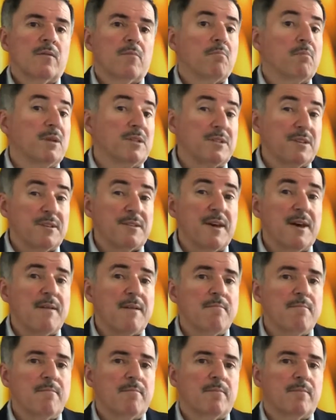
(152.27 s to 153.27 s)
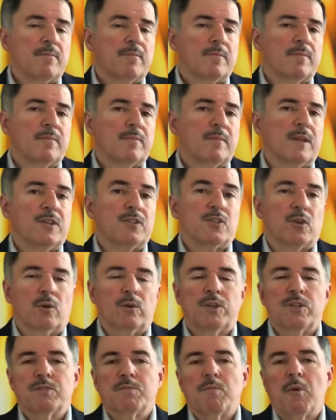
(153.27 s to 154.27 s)
but to them, it's
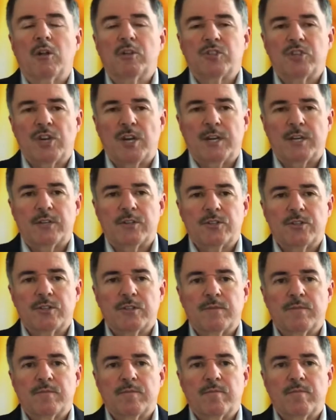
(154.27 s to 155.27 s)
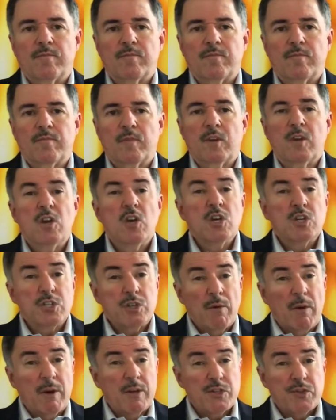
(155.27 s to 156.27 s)
only small change.
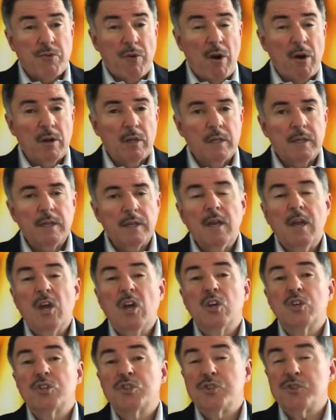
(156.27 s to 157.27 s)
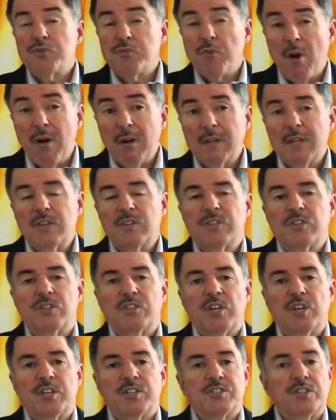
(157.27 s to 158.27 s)
So I strongly
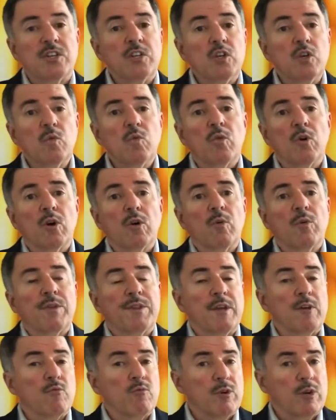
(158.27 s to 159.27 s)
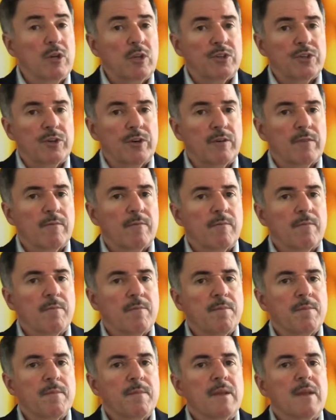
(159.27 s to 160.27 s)
suggest that you work with a realtor.
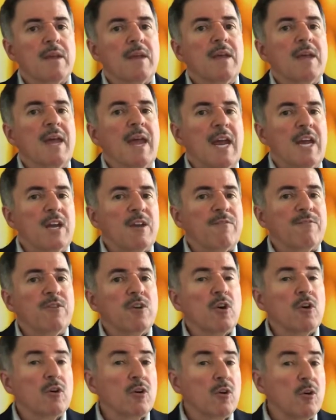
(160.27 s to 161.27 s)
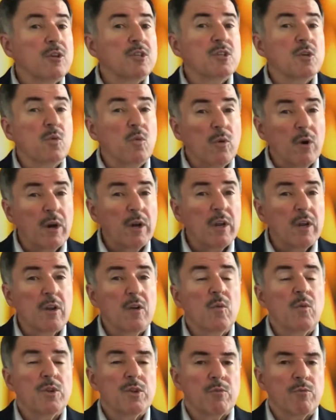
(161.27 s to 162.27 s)
And if you're going to work
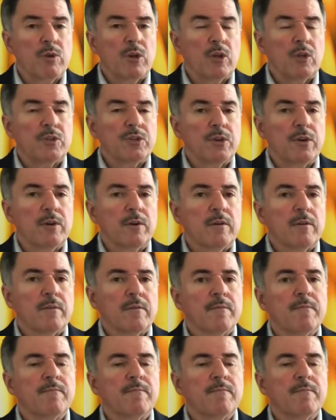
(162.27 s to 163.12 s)
with a realtor,